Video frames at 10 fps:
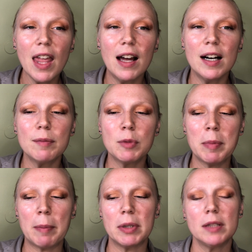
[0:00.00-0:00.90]

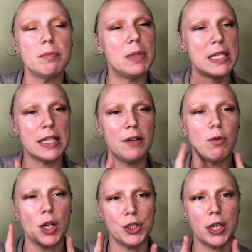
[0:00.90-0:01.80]
Remember, be
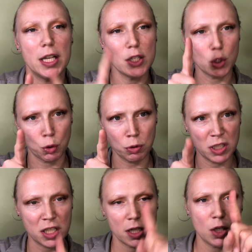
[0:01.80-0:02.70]
safe, wash your hands, social
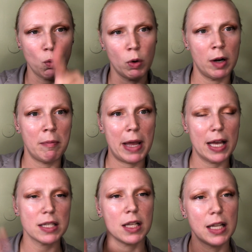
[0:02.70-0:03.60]
distancing, wear a
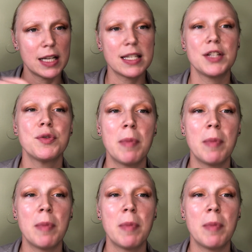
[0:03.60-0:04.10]
mask. A lot of states